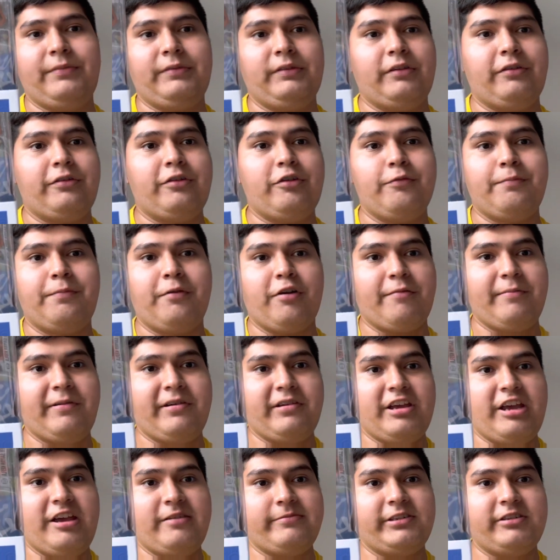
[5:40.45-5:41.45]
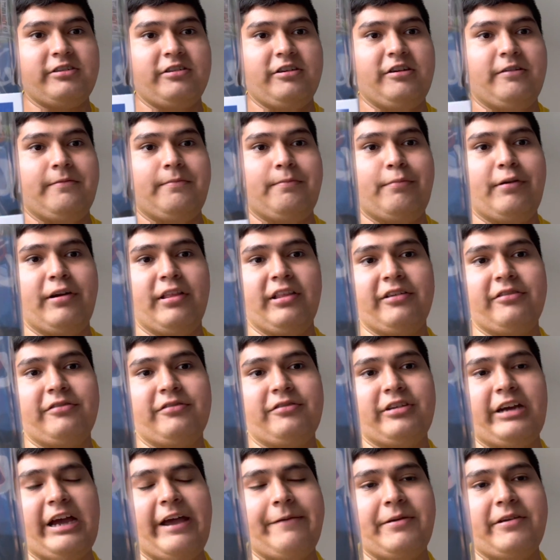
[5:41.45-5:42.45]
the new Pokemon games of uh,
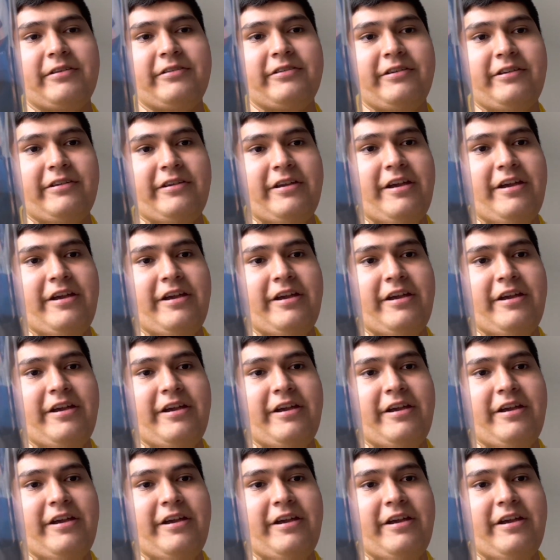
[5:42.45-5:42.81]
Brilliant Diamond